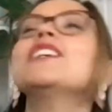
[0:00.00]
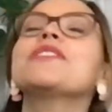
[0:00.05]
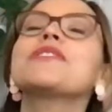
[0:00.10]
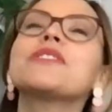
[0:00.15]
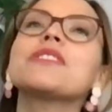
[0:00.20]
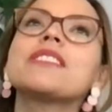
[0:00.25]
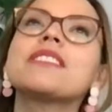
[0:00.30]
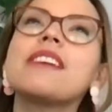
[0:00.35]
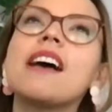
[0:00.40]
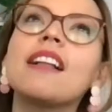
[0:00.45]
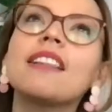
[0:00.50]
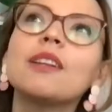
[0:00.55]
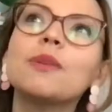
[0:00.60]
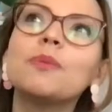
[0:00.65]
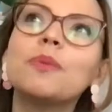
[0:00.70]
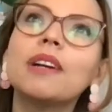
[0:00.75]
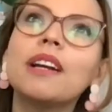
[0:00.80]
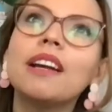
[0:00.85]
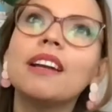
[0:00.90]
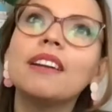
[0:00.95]
to
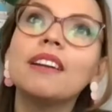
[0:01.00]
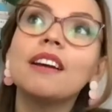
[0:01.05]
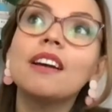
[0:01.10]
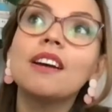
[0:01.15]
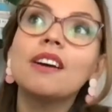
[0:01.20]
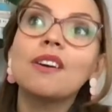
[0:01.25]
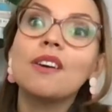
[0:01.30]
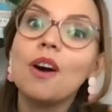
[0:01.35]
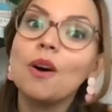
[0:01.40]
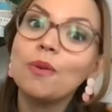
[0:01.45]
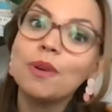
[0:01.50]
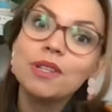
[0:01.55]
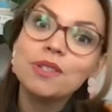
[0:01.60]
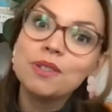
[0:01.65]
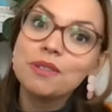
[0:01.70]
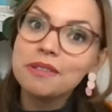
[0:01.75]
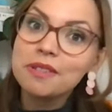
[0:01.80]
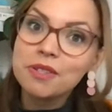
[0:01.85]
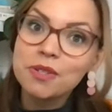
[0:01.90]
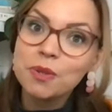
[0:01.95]
celebrate going
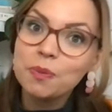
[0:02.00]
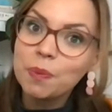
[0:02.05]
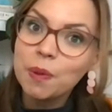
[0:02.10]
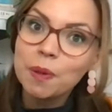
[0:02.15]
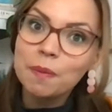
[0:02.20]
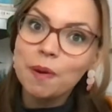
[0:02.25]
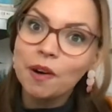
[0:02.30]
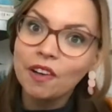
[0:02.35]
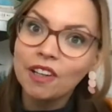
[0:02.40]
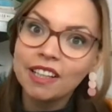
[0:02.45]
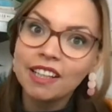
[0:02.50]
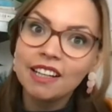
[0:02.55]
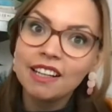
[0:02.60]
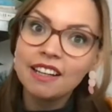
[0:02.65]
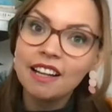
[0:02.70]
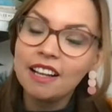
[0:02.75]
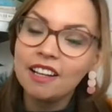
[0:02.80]
to the supermarket